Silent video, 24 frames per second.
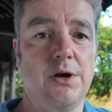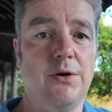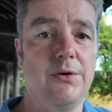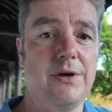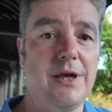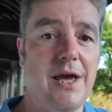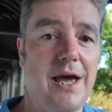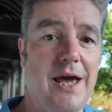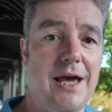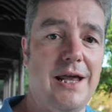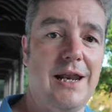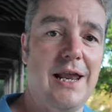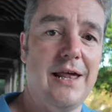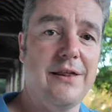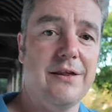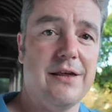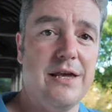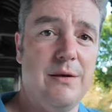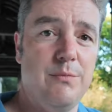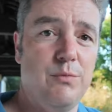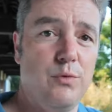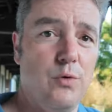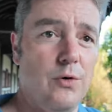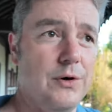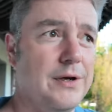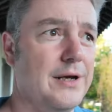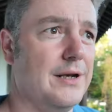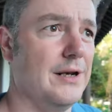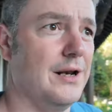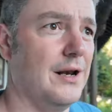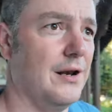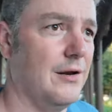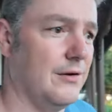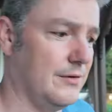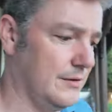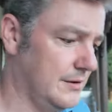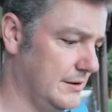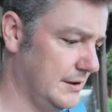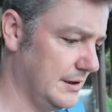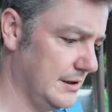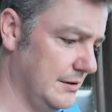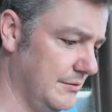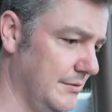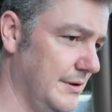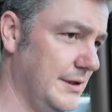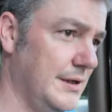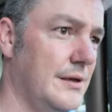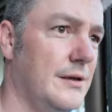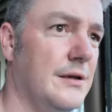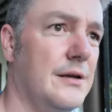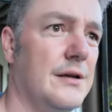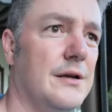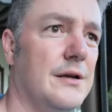Okay, let's keep walking along, shall we?